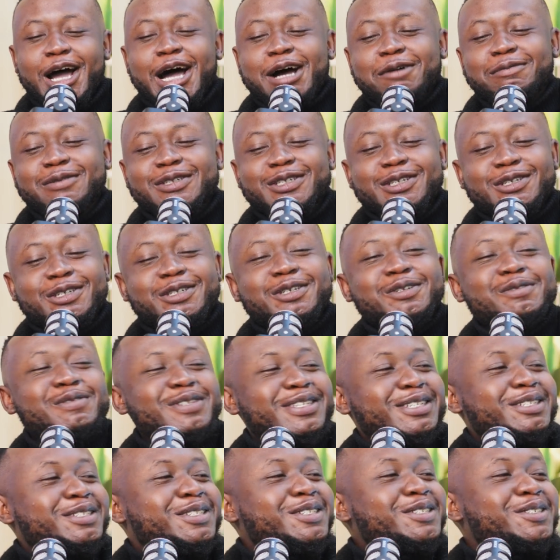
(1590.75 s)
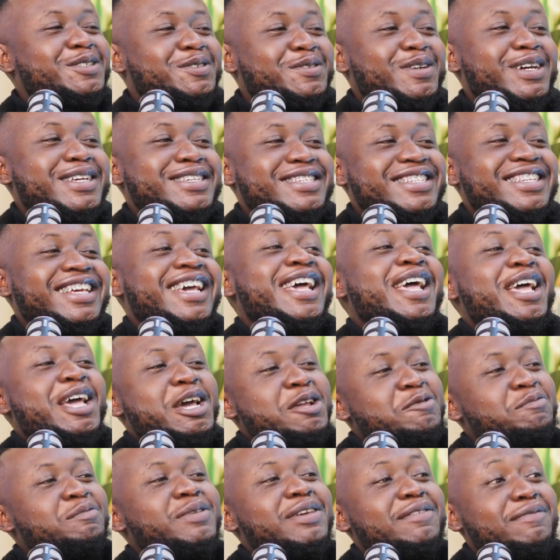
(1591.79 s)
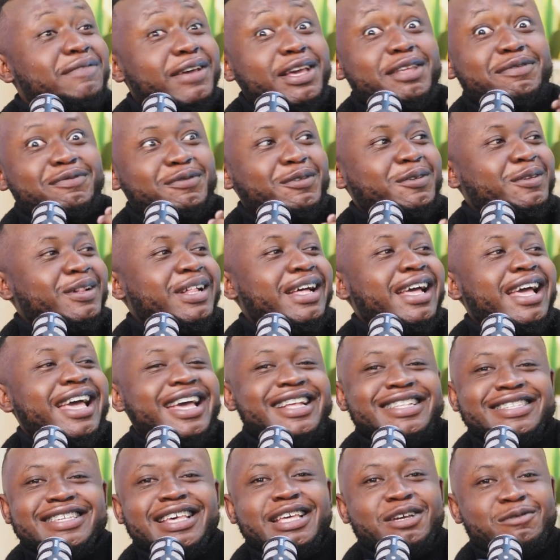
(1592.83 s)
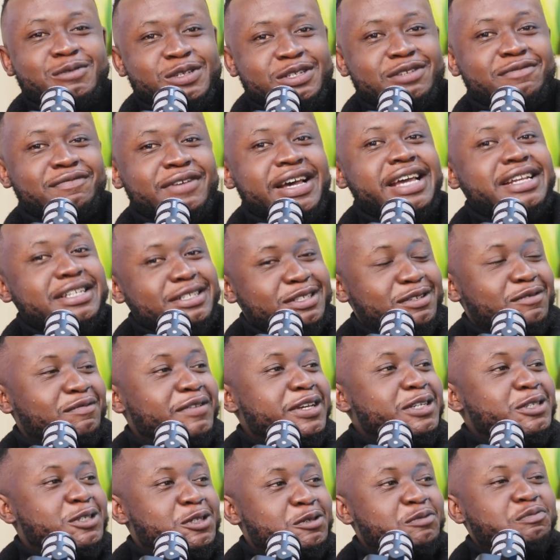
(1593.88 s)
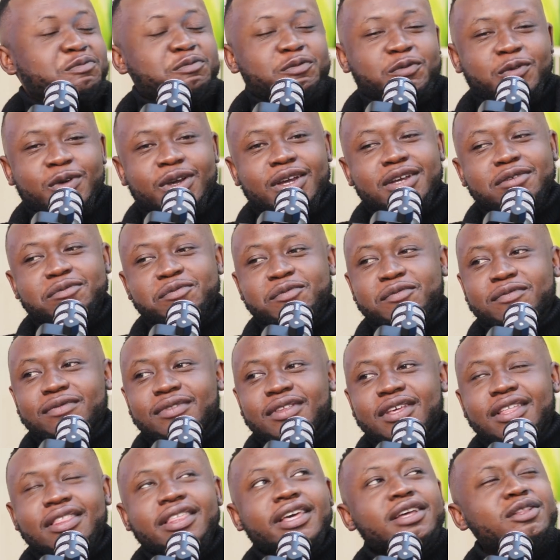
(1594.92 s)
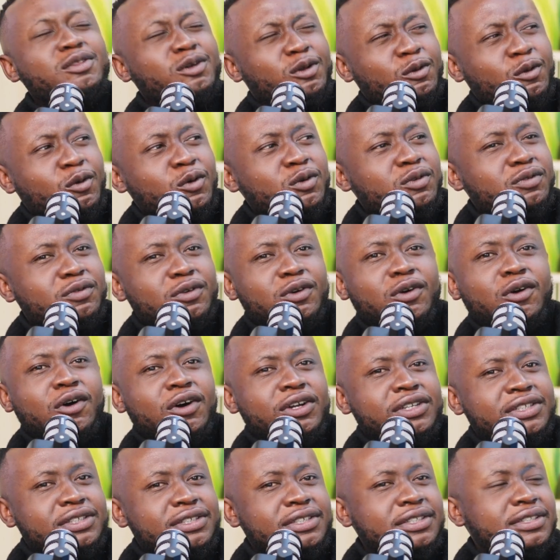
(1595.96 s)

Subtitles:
I'm just choosing to trust and be faithful and say it was divine intervention. Okay. Thank the Lord for God.